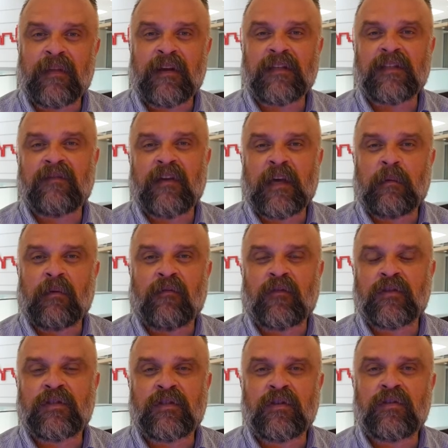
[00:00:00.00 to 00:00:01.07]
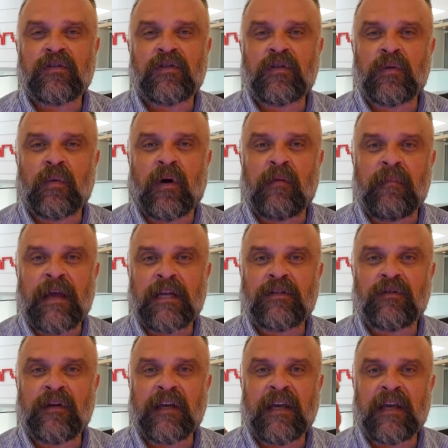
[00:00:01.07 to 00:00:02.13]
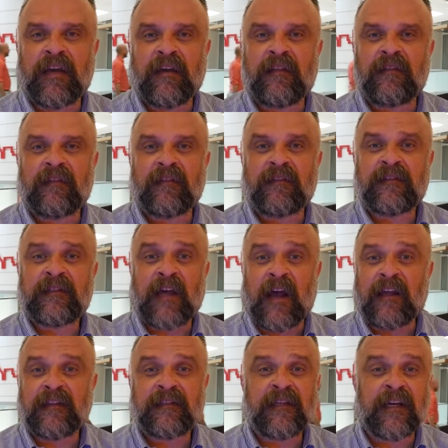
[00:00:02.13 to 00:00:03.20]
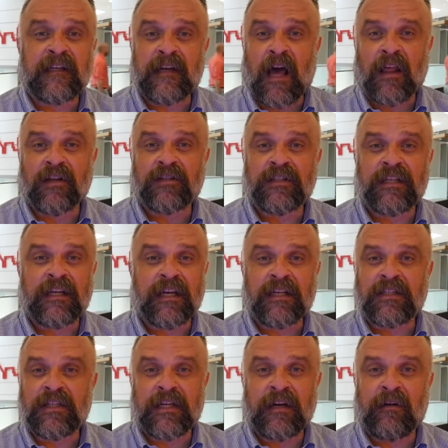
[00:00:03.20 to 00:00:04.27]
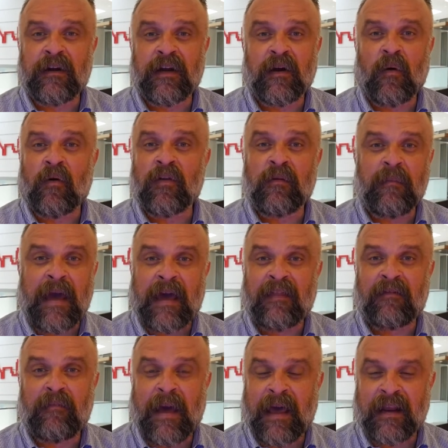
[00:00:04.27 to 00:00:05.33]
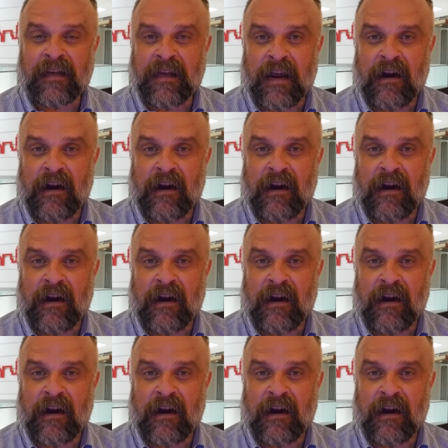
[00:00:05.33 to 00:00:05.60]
that is available for students who are majoring in science, technology, engineering, or the mathematic